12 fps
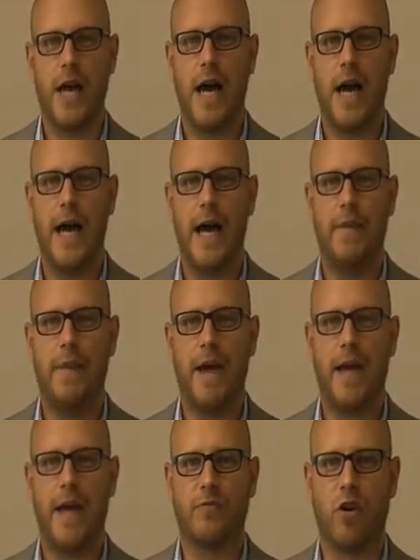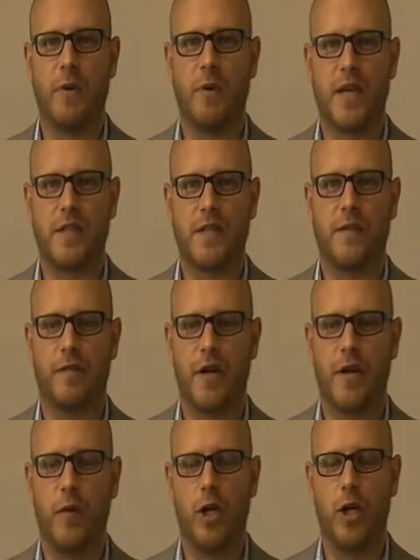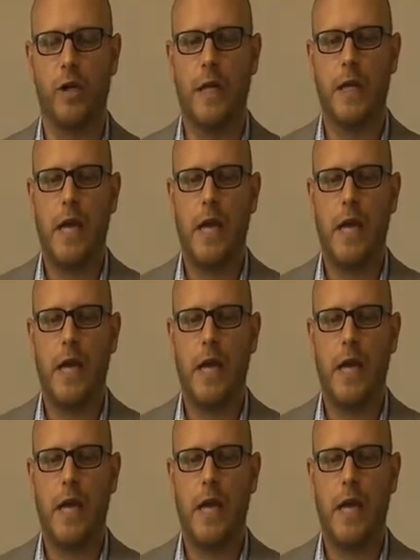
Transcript: and robbing us of free will.